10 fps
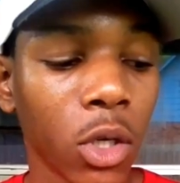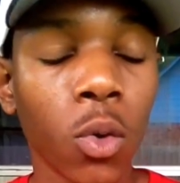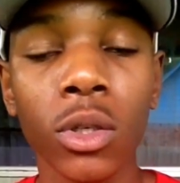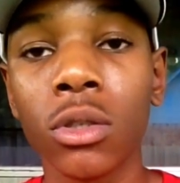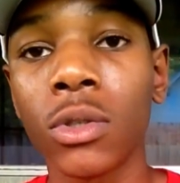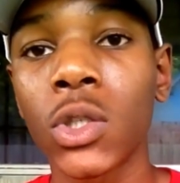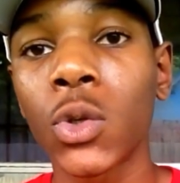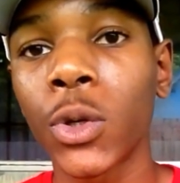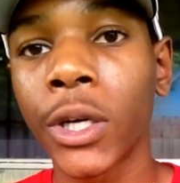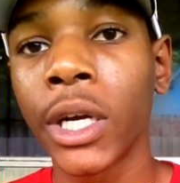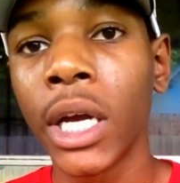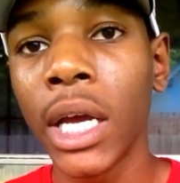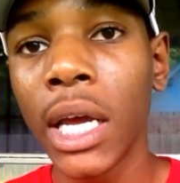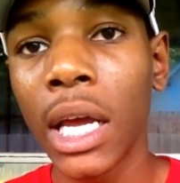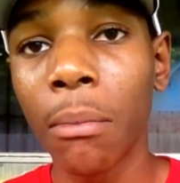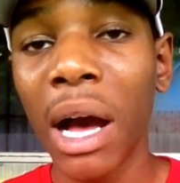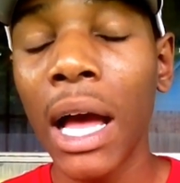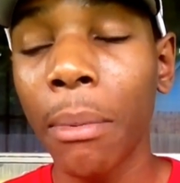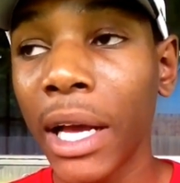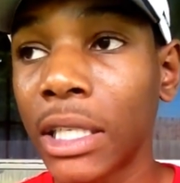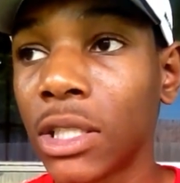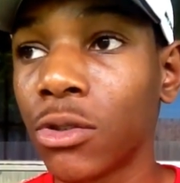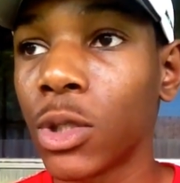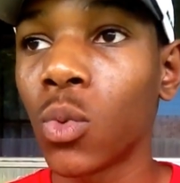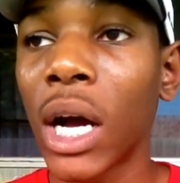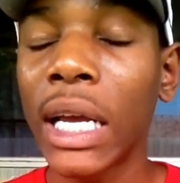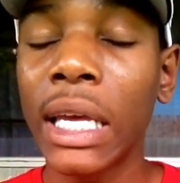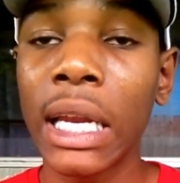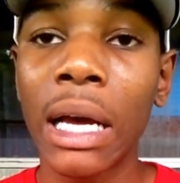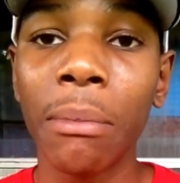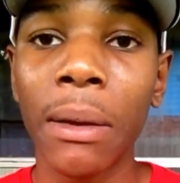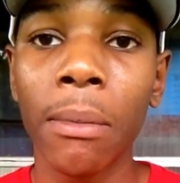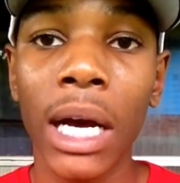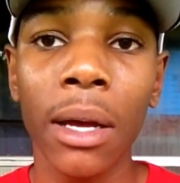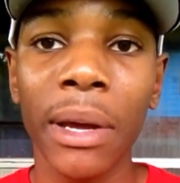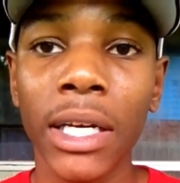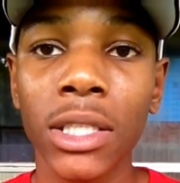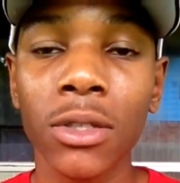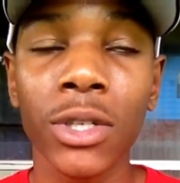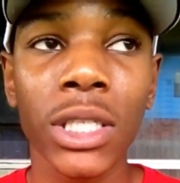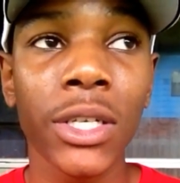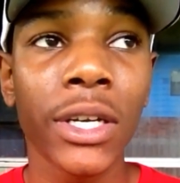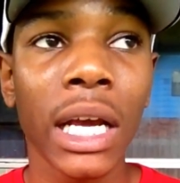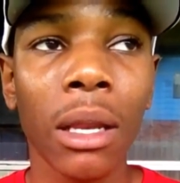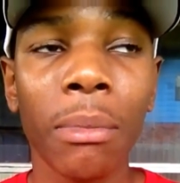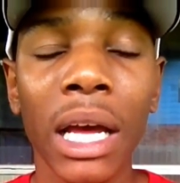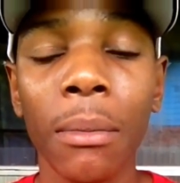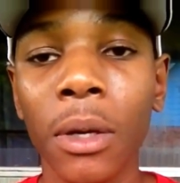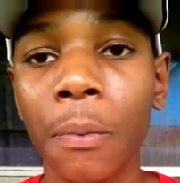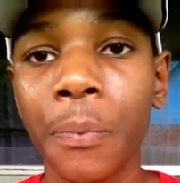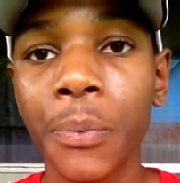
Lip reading: to go into a store and buy a pack of cigarettes? Why can't I buy a pack of cigarettes here in Alabama?